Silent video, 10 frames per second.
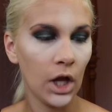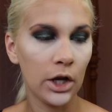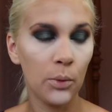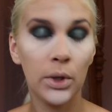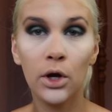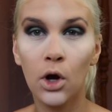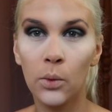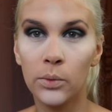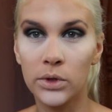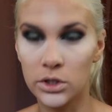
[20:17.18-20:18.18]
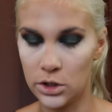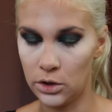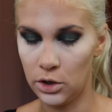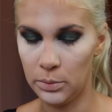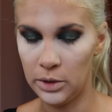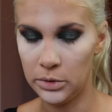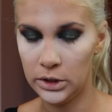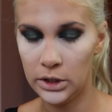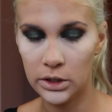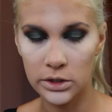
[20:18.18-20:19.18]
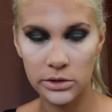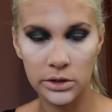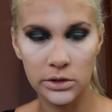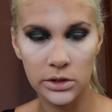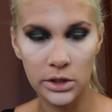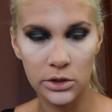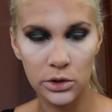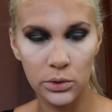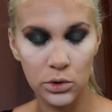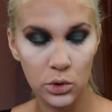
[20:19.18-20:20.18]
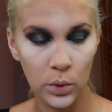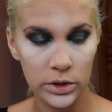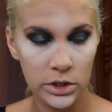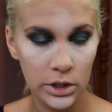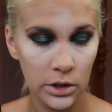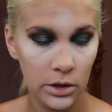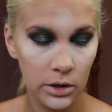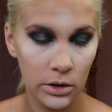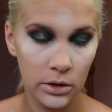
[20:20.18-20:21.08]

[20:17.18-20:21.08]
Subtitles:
Now I'm gonna go in with a darker Maybelline. This is the 220.